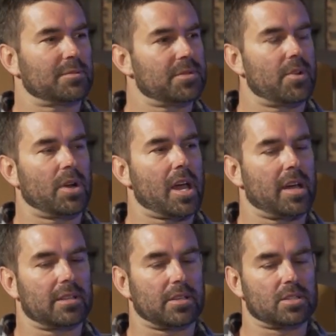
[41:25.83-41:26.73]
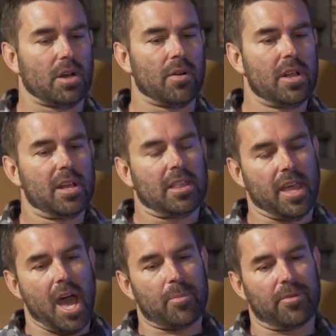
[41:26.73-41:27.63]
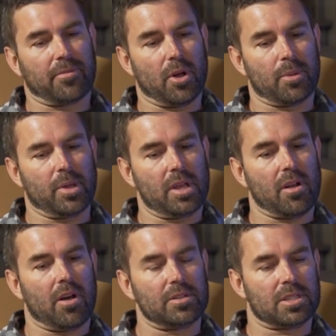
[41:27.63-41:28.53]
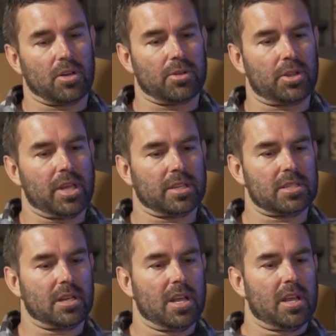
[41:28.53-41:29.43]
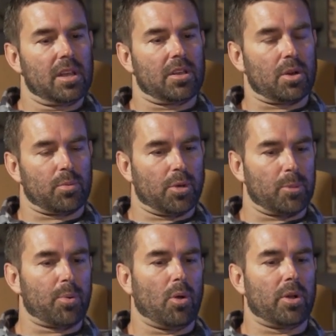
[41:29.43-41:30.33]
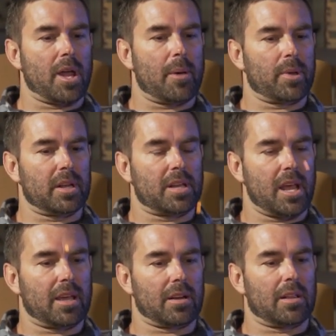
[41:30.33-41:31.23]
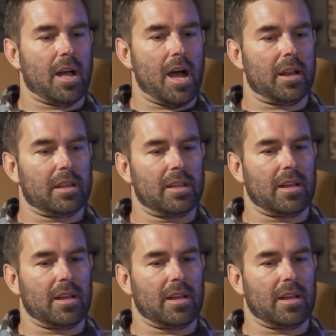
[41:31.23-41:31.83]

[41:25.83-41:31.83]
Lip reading: It was very hectic. So the app in front of me, all these other things, really pulling at me and taking a lot.